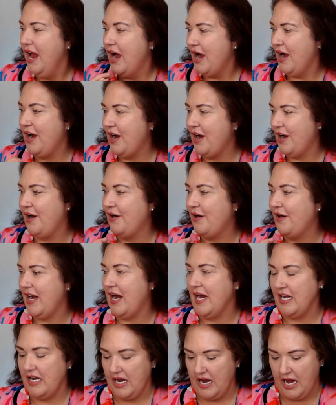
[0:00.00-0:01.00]
All right.
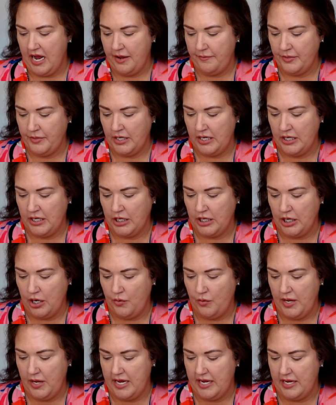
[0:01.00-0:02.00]
I'm going to go
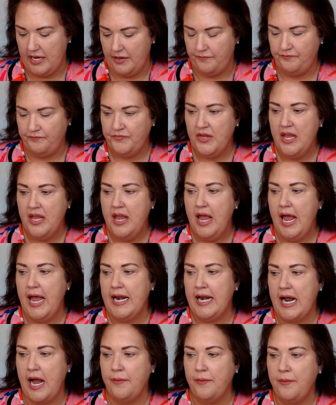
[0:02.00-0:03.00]
in and
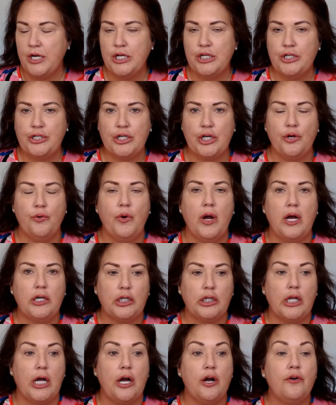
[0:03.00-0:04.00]
I'm going to do
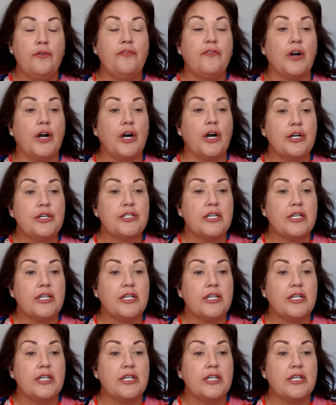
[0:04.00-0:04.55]
glow first.